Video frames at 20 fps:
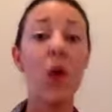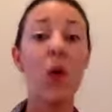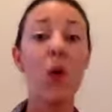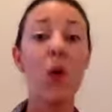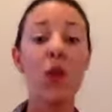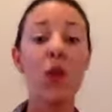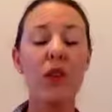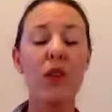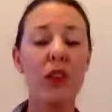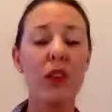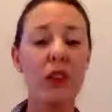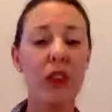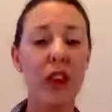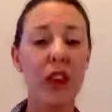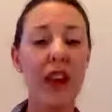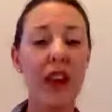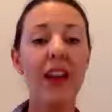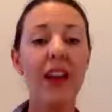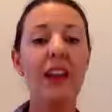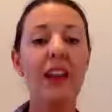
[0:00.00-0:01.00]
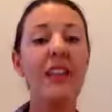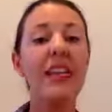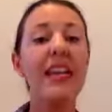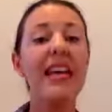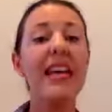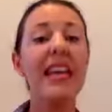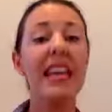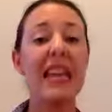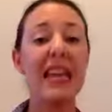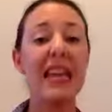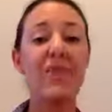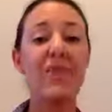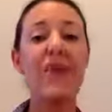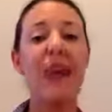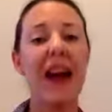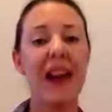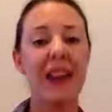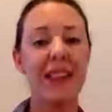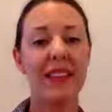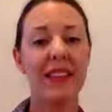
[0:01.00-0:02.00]
or their child
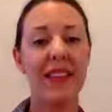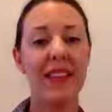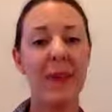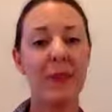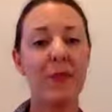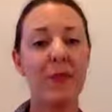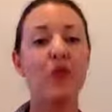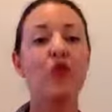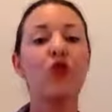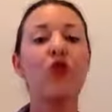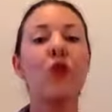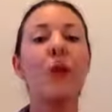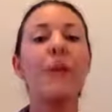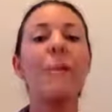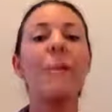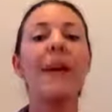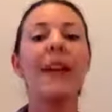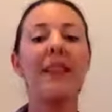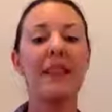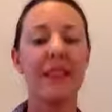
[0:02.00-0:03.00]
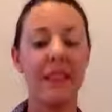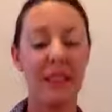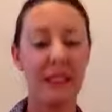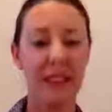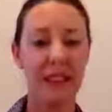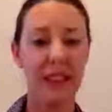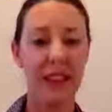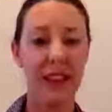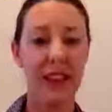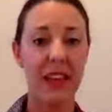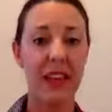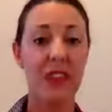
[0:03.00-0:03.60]
impacts them tremendously.